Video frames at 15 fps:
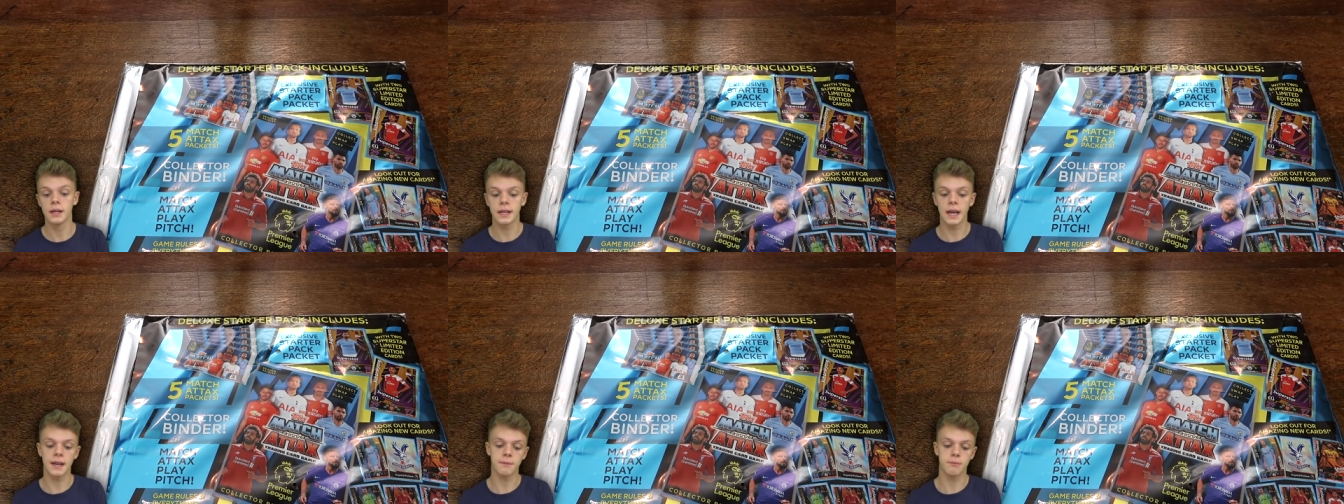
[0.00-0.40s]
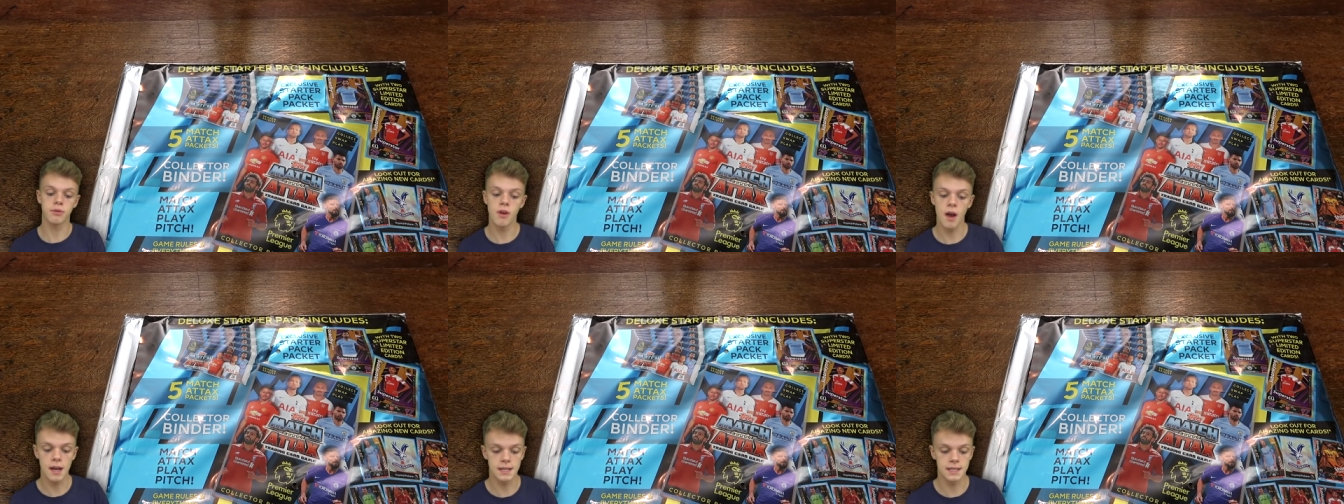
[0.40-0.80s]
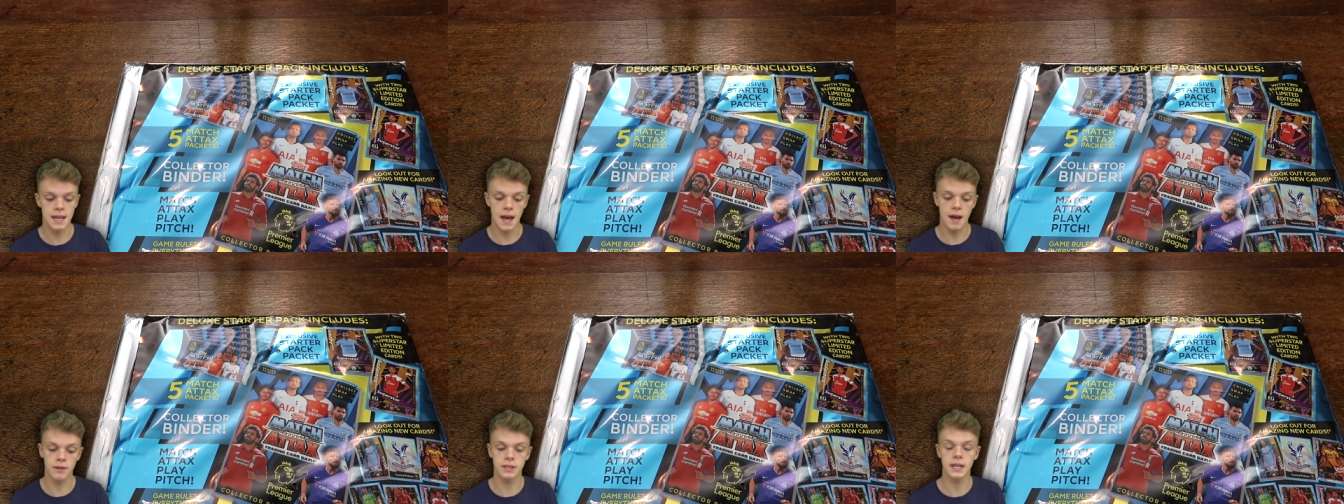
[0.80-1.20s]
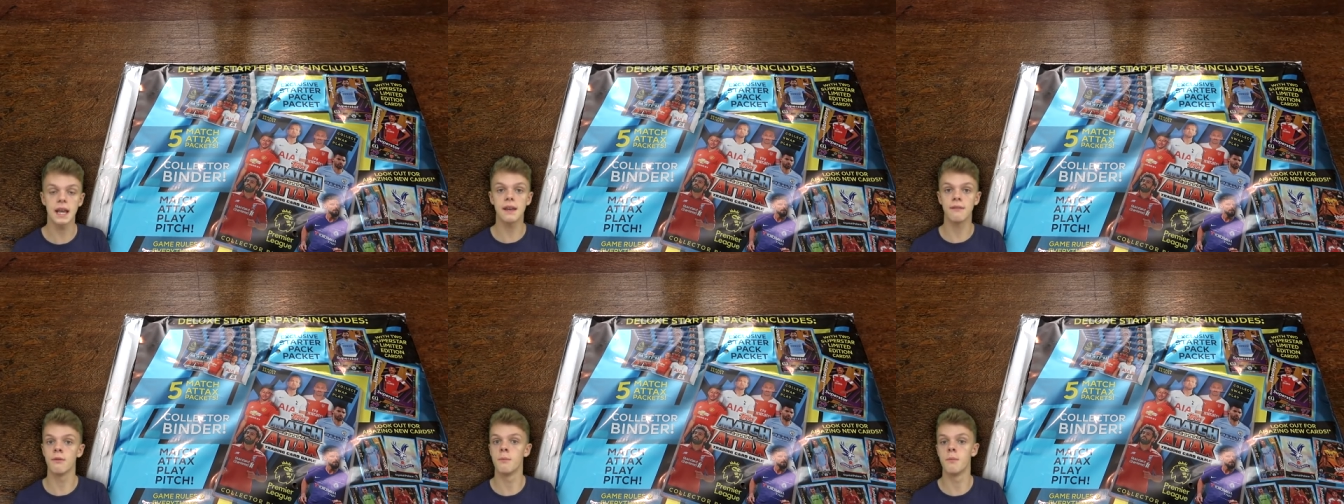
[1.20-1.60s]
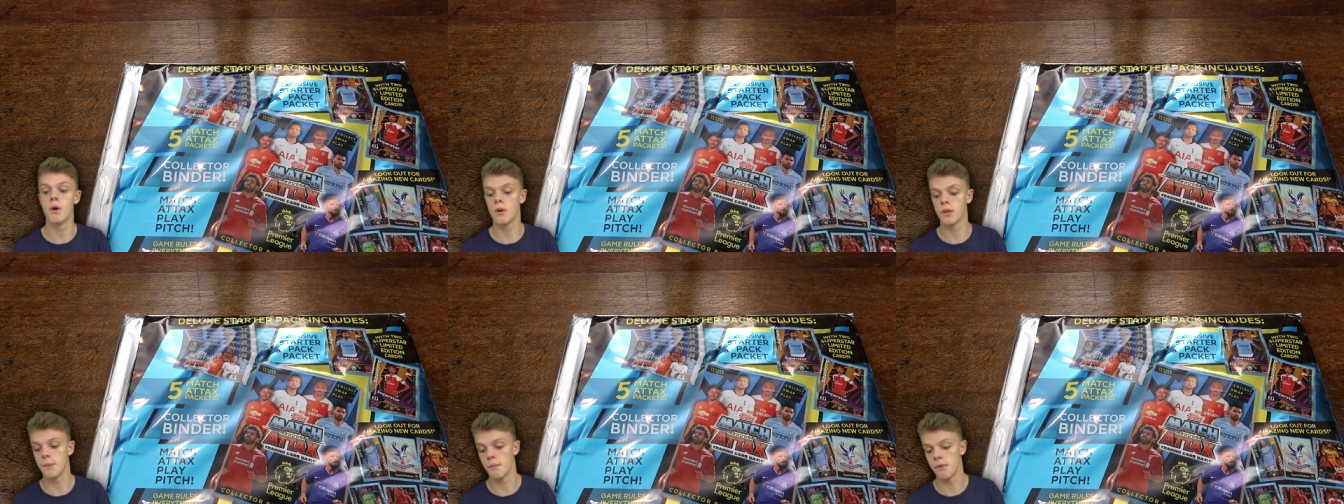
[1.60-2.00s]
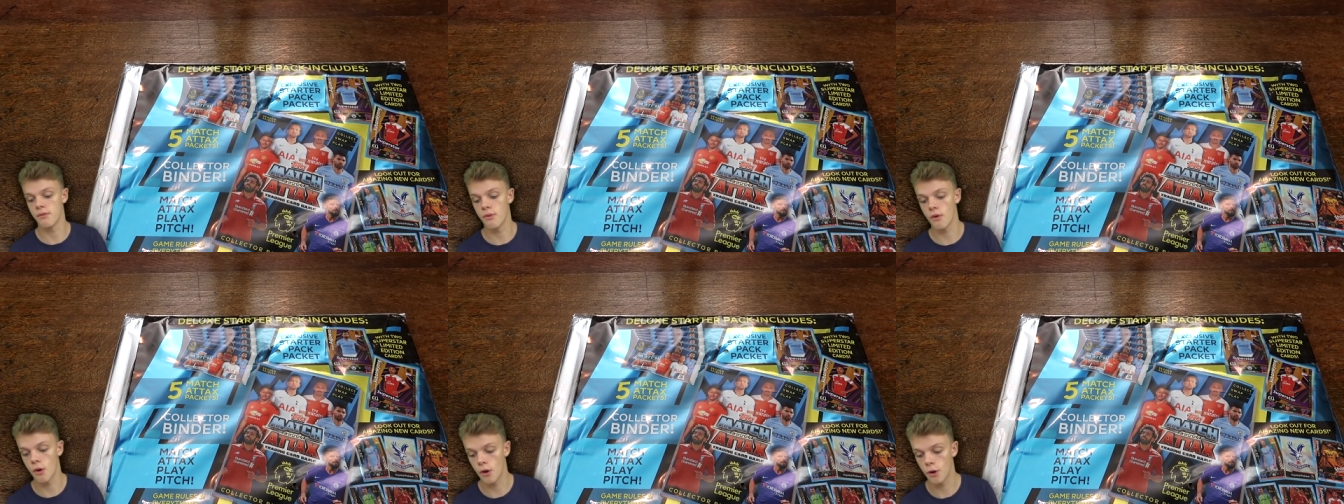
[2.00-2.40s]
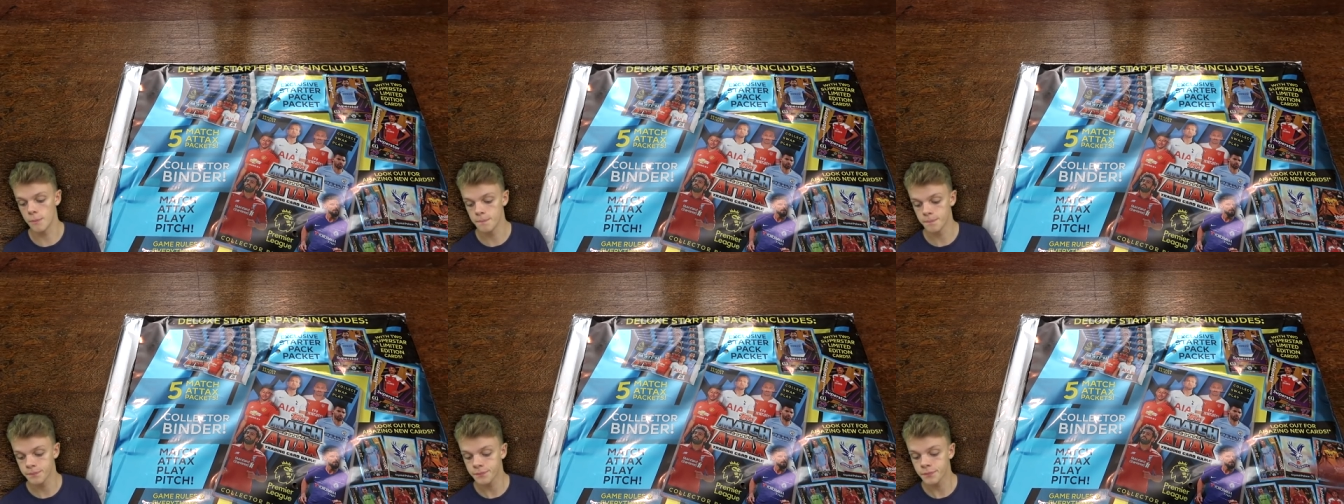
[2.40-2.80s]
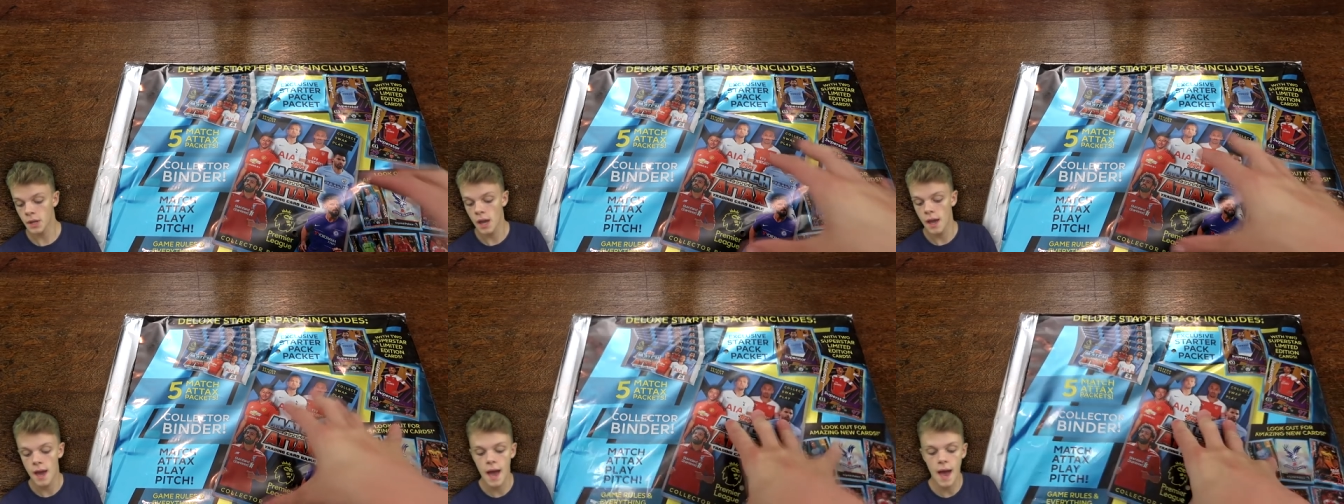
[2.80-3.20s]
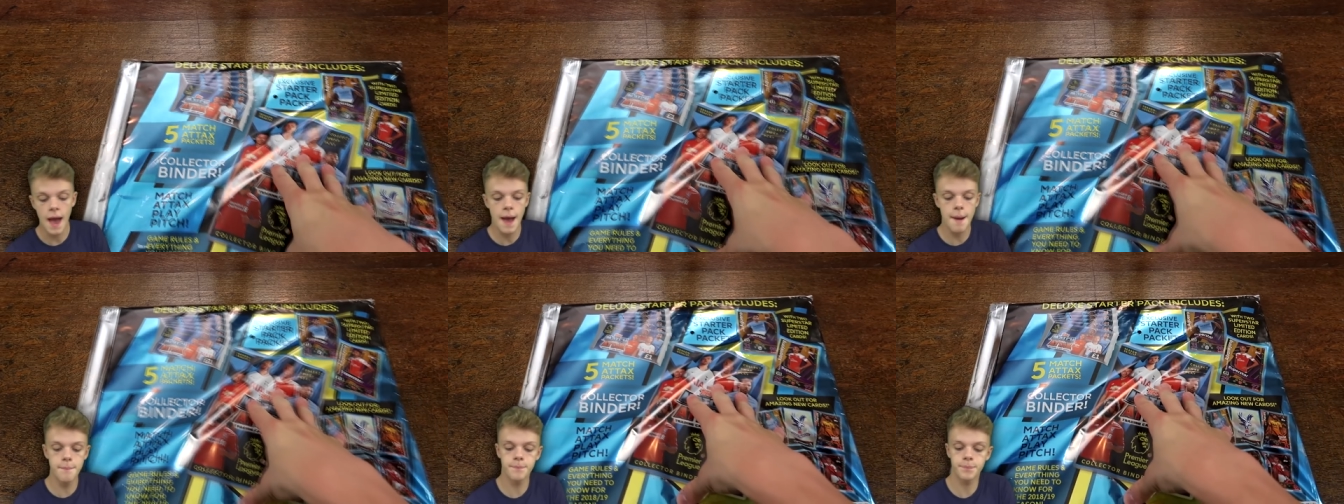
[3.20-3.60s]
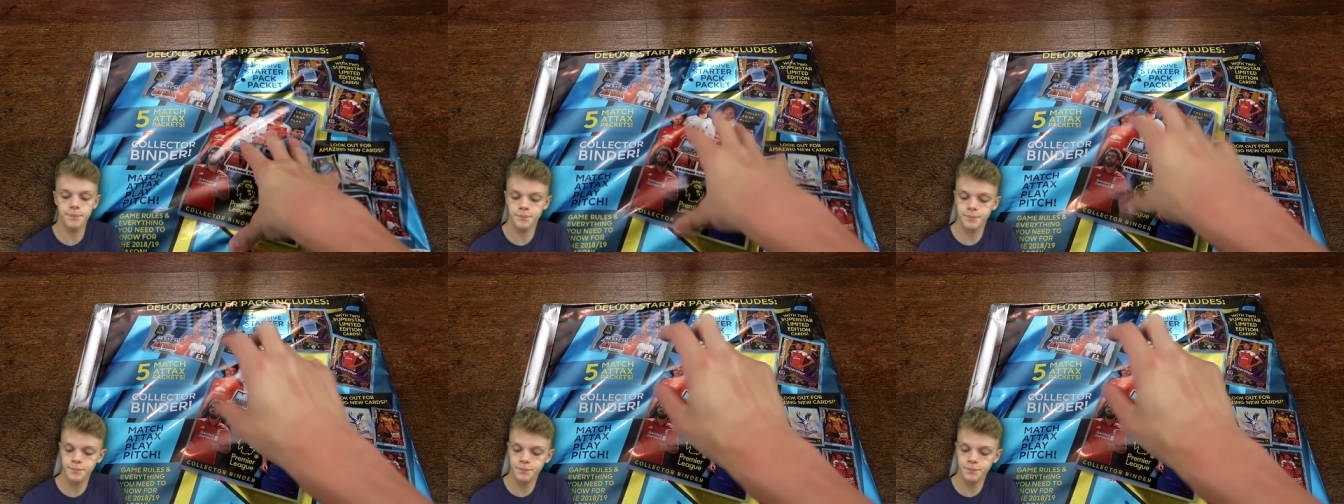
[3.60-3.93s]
getting priced out even more than before. Um,